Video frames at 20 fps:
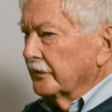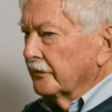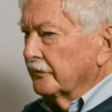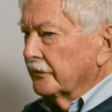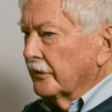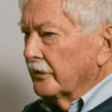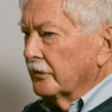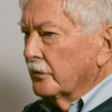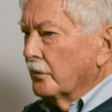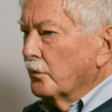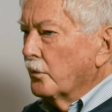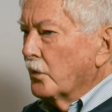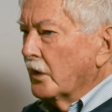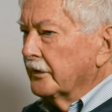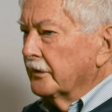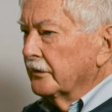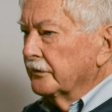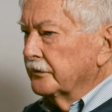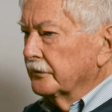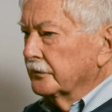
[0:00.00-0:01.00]
They've got a
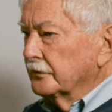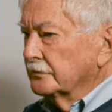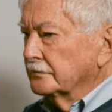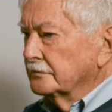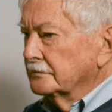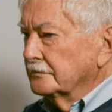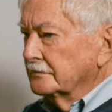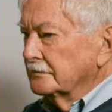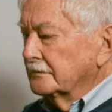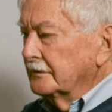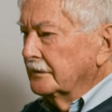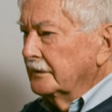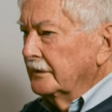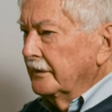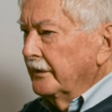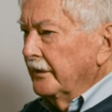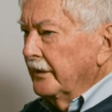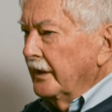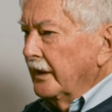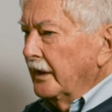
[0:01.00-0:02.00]
wonderful
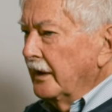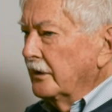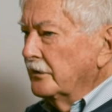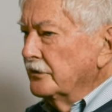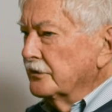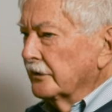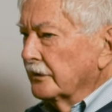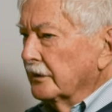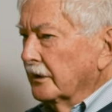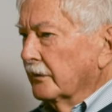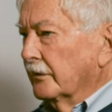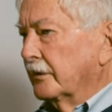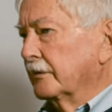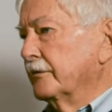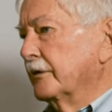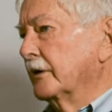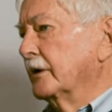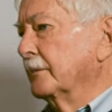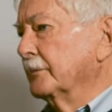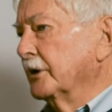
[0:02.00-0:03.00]
engineering
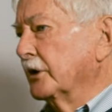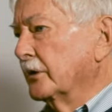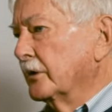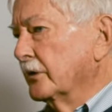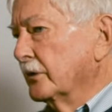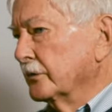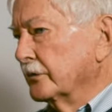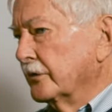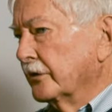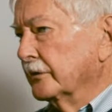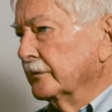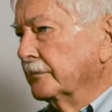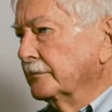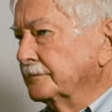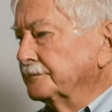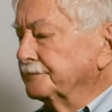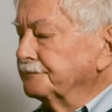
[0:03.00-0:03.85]
farming culture.